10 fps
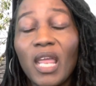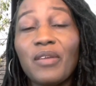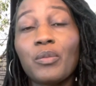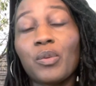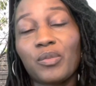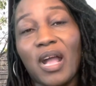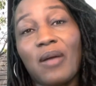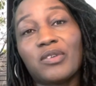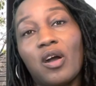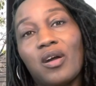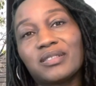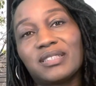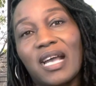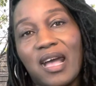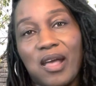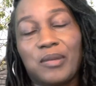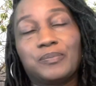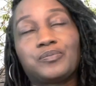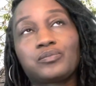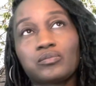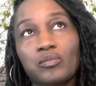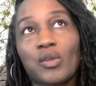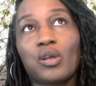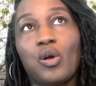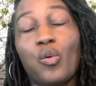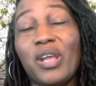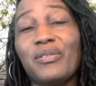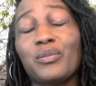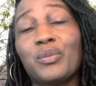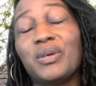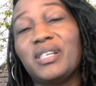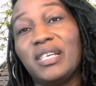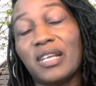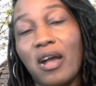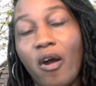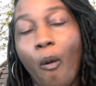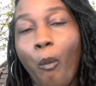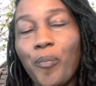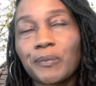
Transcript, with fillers: even when we're having a hard time, or even when we need help.